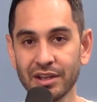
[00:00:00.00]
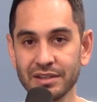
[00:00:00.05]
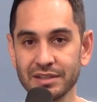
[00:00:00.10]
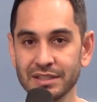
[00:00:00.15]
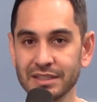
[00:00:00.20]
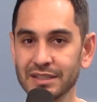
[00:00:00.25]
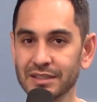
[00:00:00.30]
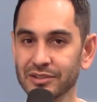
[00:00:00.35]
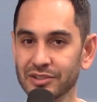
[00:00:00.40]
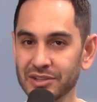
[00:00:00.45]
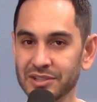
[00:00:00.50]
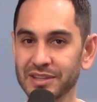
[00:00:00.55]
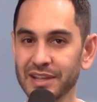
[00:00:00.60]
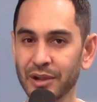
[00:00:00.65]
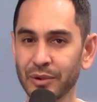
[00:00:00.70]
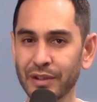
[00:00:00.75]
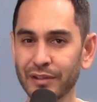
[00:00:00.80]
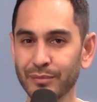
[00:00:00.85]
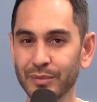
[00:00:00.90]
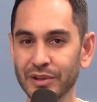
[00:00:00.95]
Just
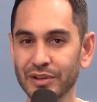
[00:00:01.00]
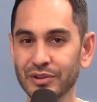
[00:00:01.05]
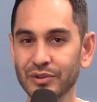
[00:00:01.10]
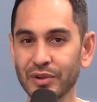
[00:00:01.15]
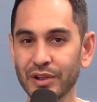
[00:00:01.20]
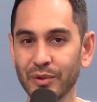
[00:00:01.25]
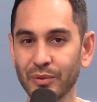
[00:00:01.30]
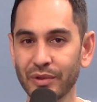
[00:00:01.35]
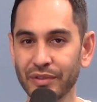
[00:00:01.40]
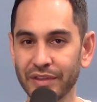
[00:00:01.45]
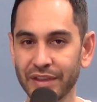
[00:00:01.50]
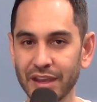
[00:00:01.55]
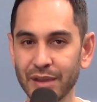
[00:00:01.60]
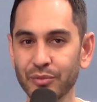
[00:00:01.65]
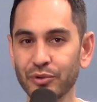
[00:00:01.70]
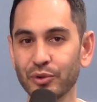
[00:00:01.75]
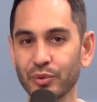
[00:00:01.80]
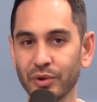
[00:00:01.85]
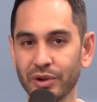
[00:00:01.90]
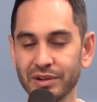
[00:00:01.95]
like we've been doing with the
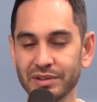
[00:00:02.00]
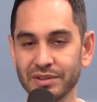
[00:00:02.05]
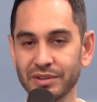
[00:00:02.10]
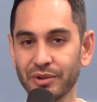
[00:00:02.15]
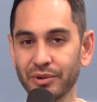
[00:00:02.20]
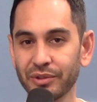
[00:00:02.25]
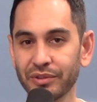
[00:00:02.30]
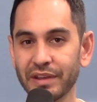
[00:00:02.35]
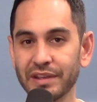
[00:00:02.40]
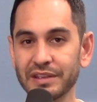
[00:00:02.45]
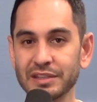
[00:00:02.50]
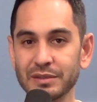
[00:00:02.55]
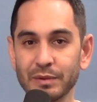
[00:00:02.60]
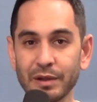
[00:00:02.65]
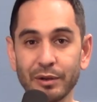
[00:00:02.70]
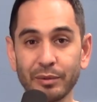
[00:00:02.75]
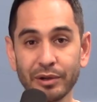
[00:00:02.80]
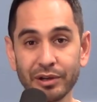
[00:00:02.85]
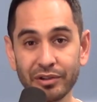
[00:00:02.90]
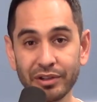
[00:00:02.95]
Hebrew words in the Old
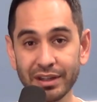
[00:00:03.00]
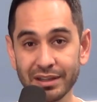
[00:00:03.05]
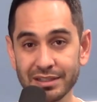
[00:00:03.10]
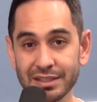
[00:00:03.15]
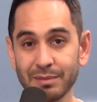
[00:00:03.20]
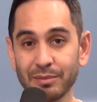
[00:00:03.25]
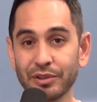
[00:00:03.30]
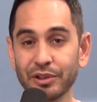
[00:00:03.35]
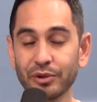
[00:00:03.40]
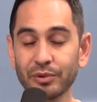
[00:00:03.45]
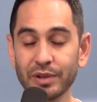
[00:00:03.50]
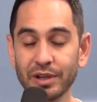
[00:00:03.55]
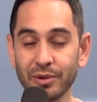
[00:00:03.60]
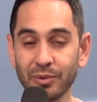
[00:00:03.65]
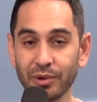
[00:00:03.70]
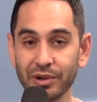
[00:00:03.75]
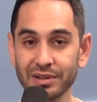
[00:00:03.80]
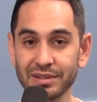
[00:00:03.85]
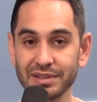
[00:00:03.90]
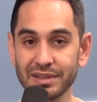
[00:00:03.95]
Testament, we're going to look at some of the Greek
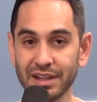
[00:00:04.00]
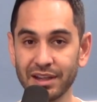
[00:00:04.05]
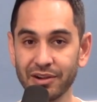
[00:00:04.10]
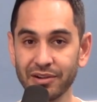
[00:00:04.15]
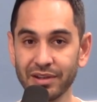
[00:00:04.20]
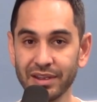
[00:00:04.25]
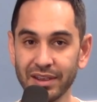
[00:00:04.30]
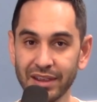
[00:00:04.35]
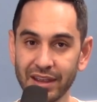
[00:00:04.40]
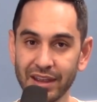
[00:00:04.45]
words now